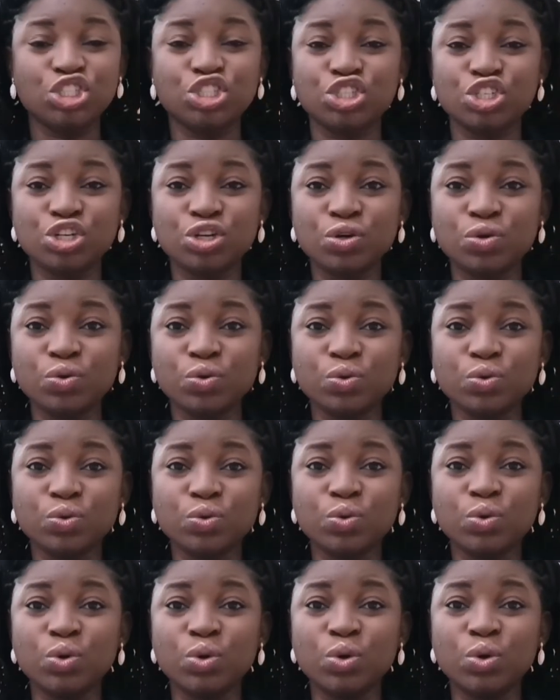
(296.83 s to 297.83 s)

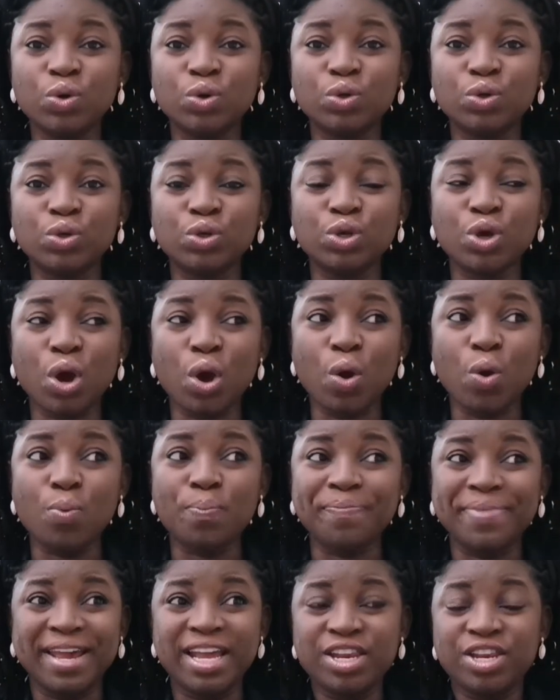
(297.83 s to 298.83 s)
you Your
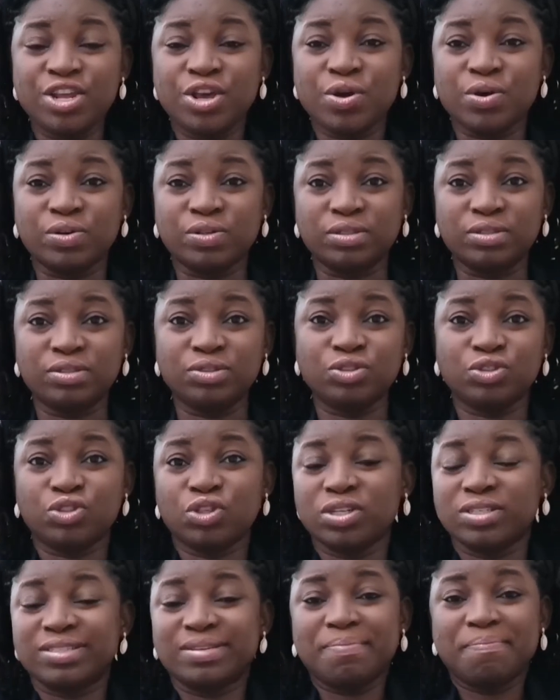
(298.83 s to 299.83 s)
opinion
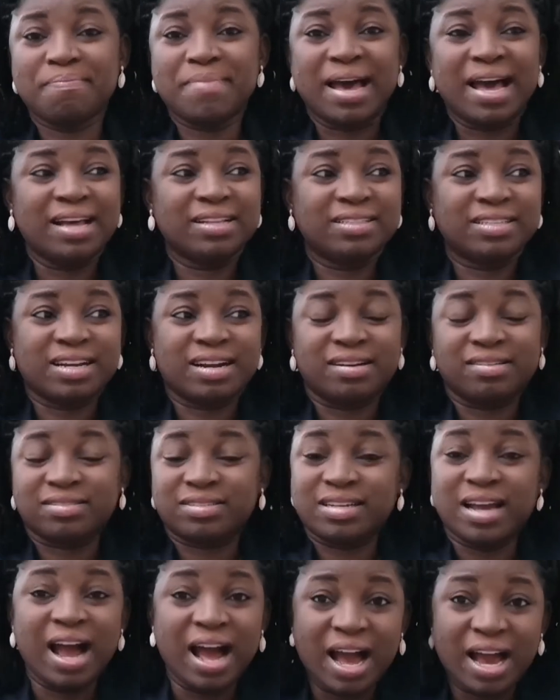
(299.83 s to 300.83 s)
doesn't matter at
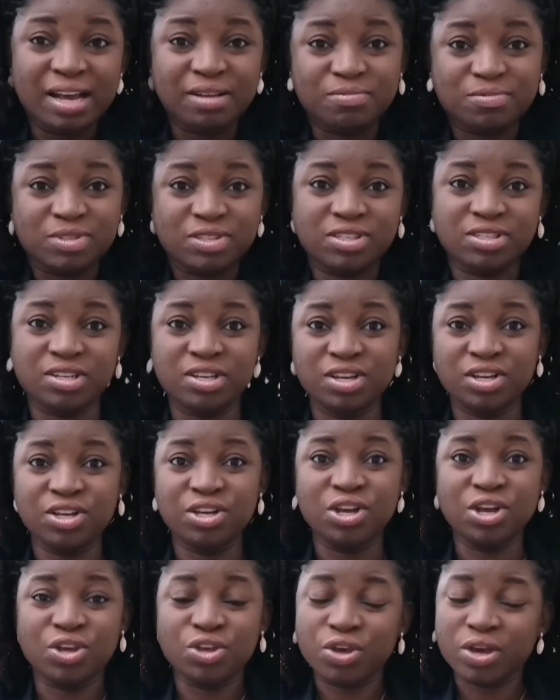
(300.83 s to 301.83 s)
times.
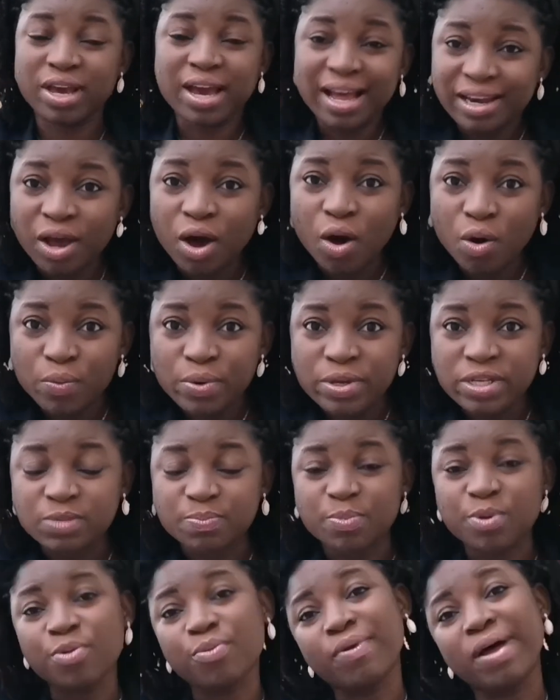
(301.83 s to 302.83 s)
You can't always
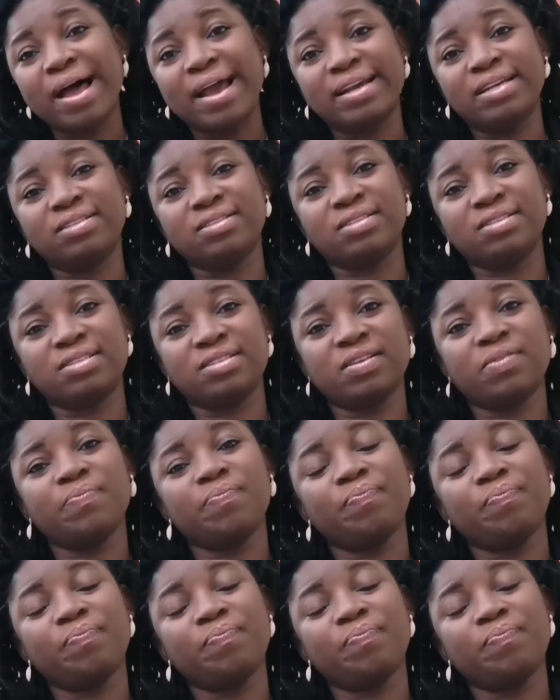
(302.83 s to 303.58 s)
be right.